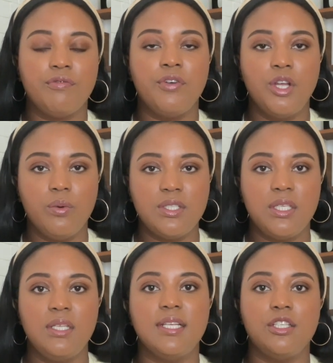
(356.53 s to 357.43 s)

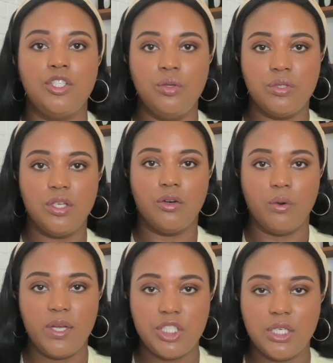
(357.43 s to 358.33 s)
frequency that's used in
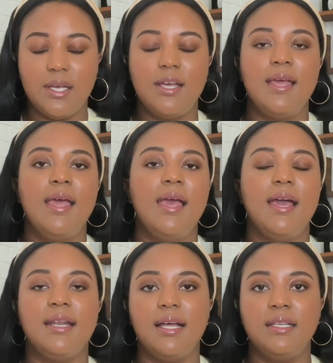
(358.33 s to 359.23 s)
Croatia,
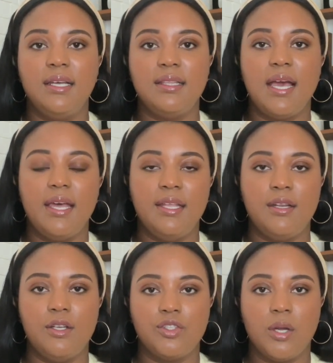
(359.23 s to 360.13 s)
and I'll link that in the
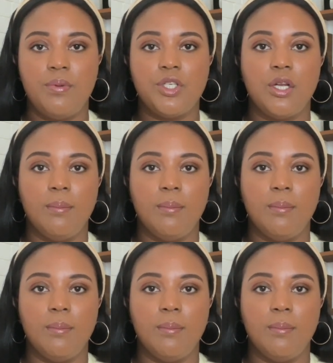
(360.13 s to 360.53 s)
description